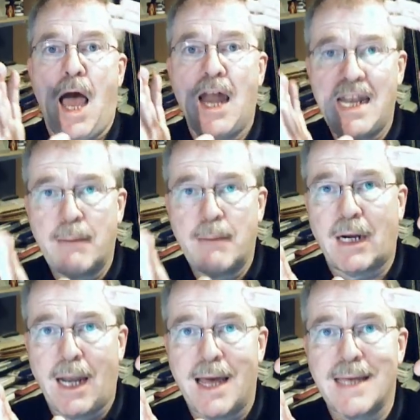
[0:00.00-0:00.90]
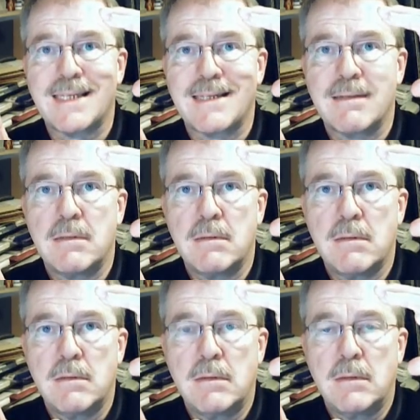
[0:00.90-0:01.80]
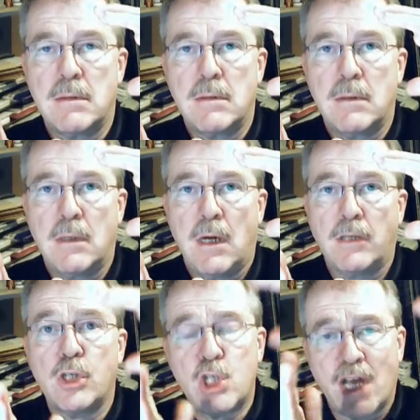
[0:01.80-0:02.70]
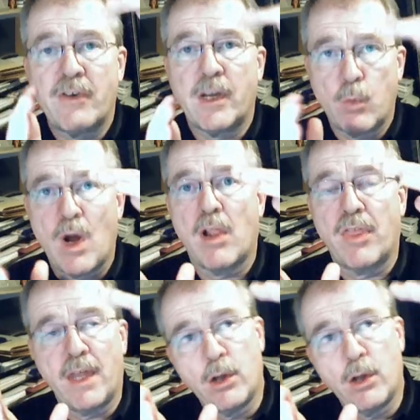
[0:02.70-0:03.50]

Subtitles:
a labour class to generate wealth.